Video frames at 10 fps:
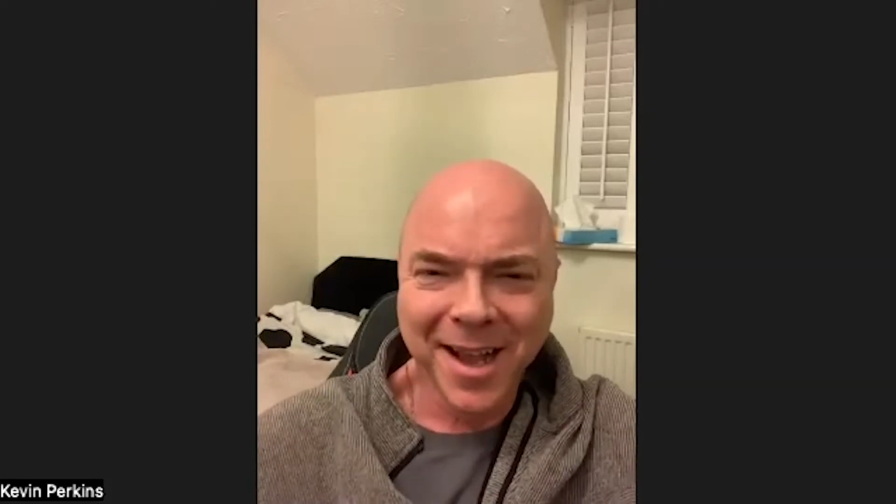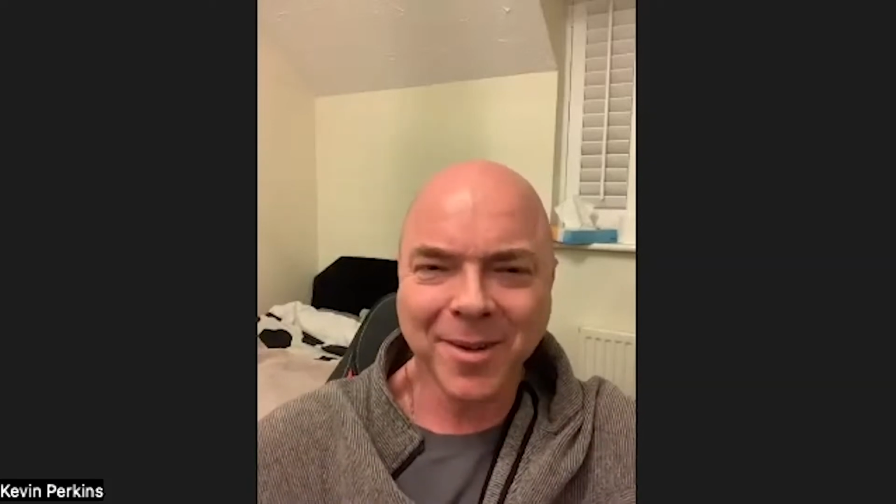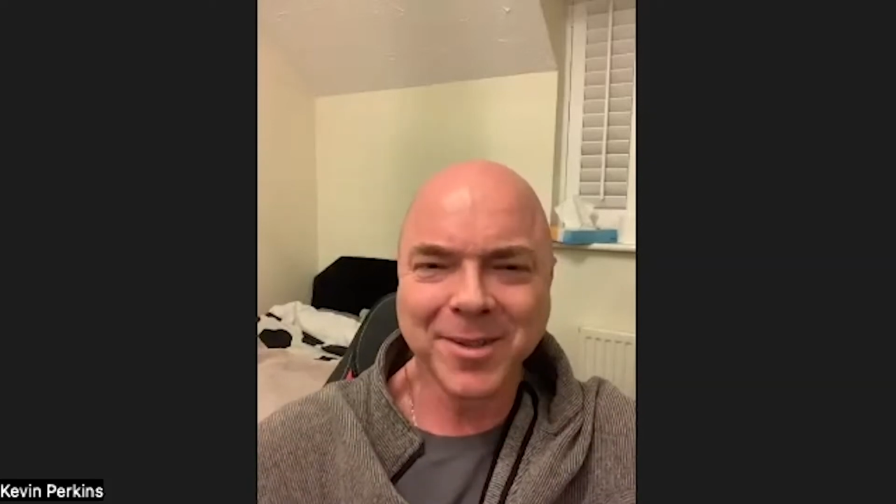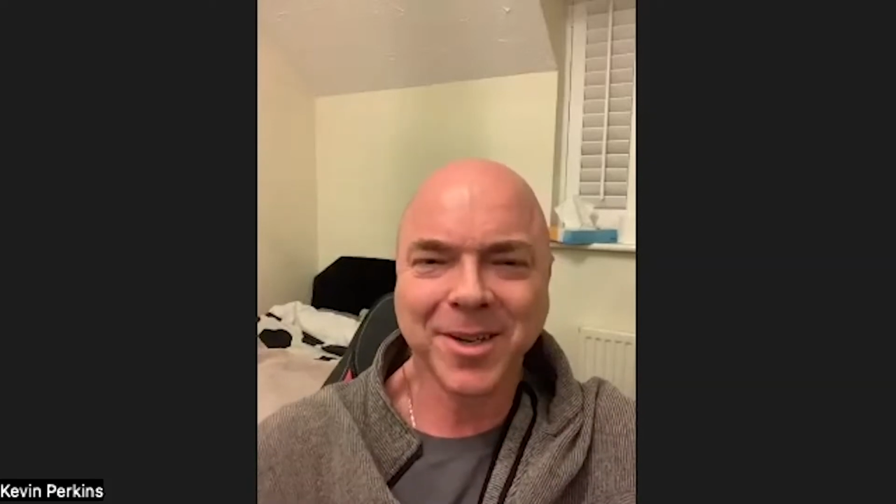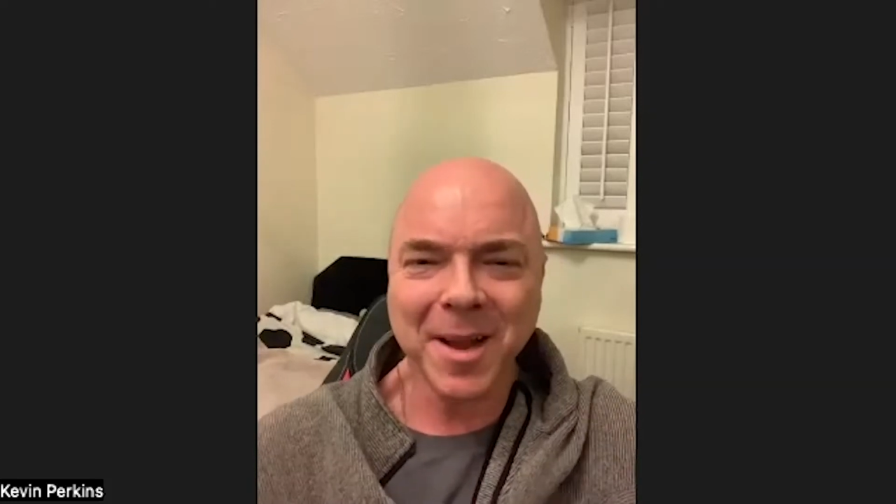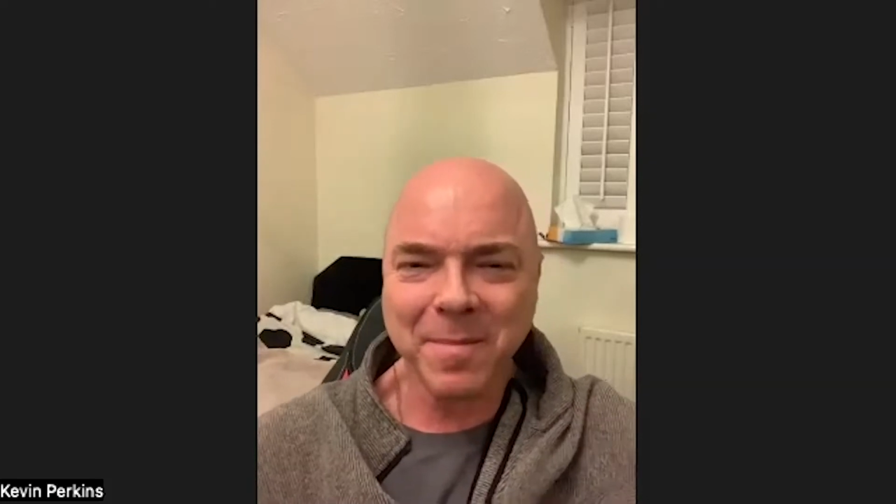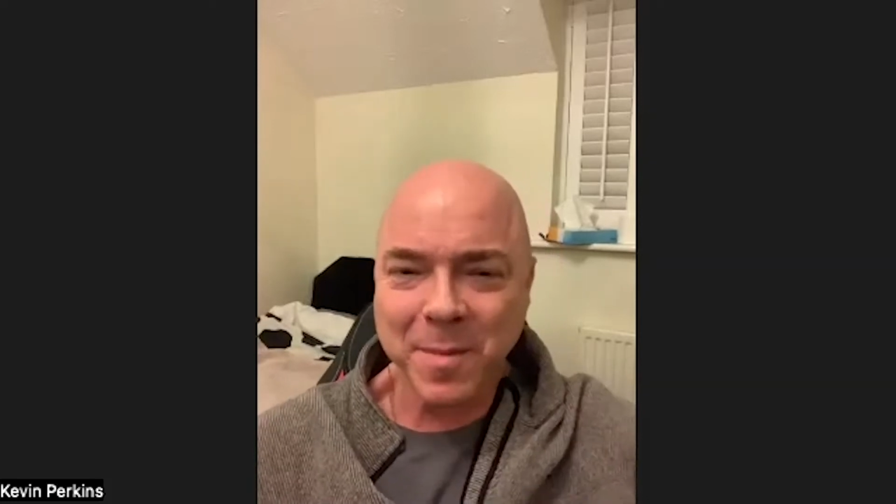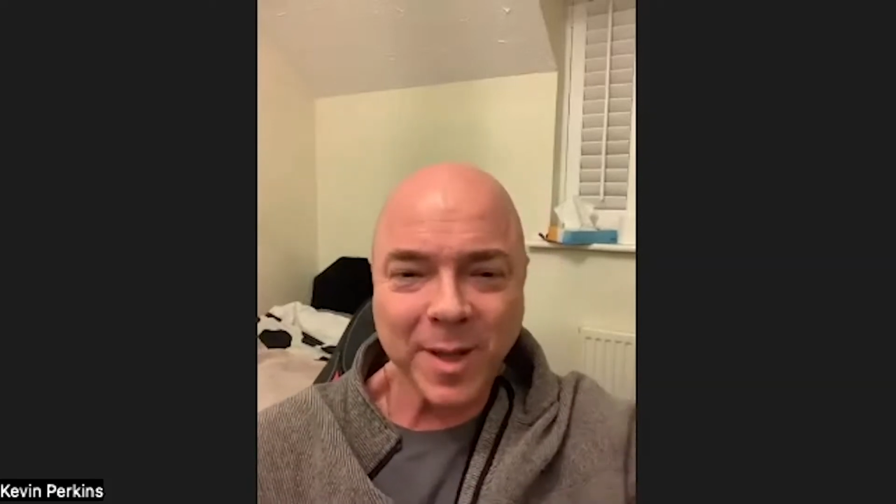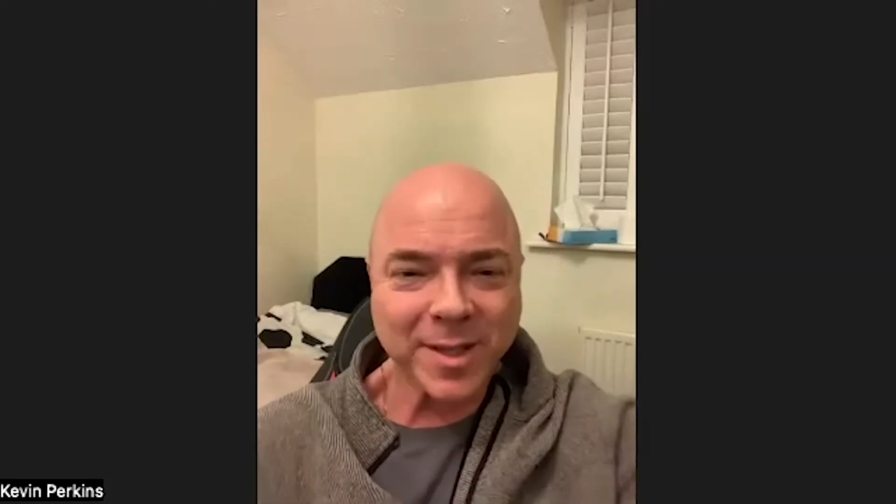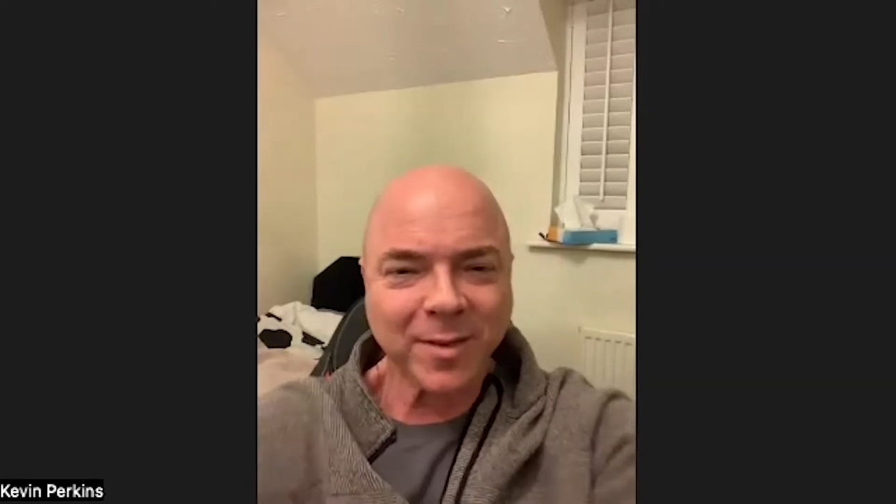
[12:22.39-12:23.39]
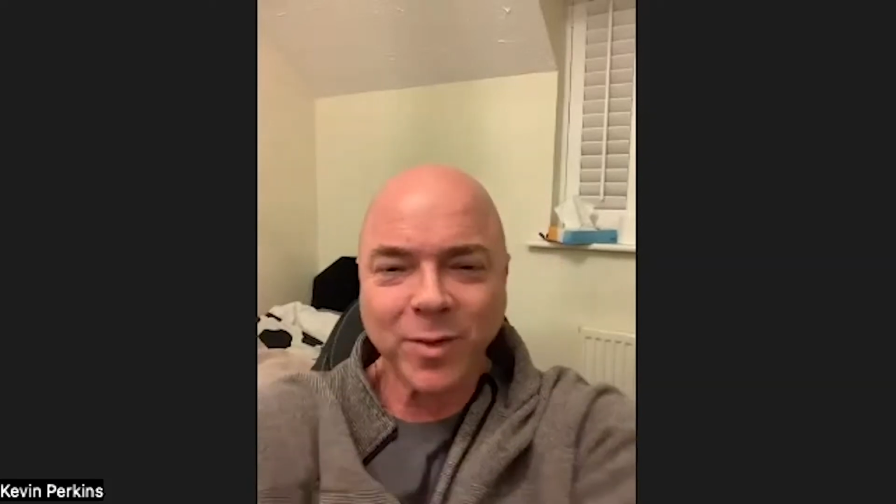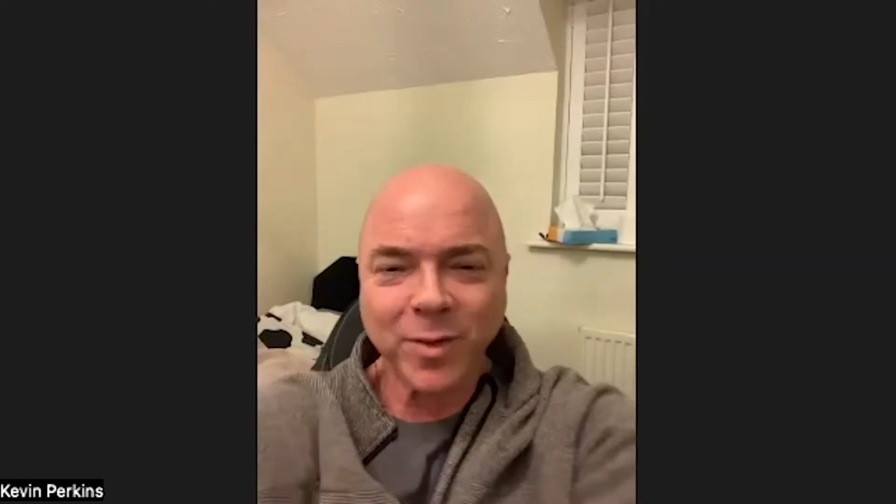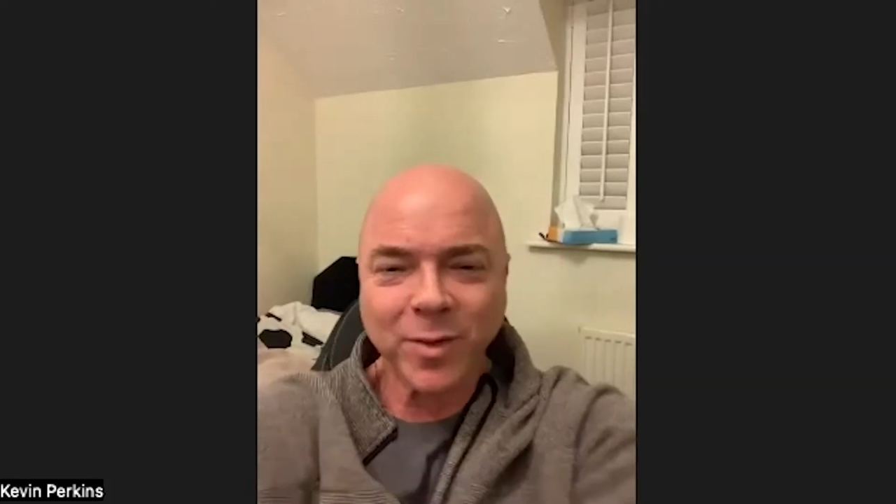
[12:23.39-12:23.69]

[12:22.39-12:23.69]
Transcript: crapping myself.